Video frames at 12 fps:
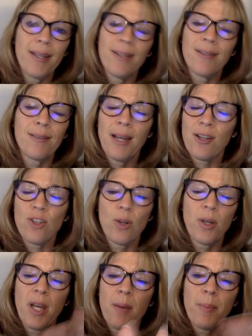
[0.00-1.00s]
It's not
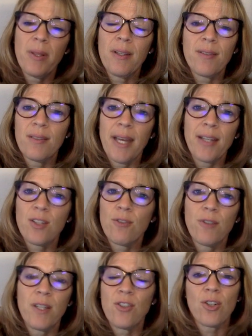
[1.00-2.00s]
showing up in this test
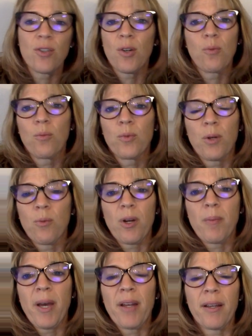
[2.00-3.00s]
feature. Don't
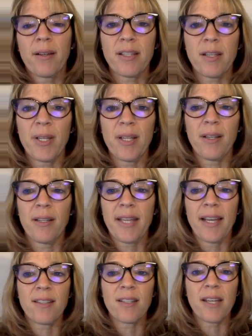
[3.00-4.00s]
worry about it because I'm in a
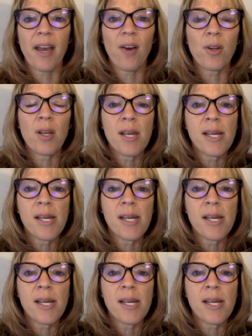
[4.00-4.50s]
test account.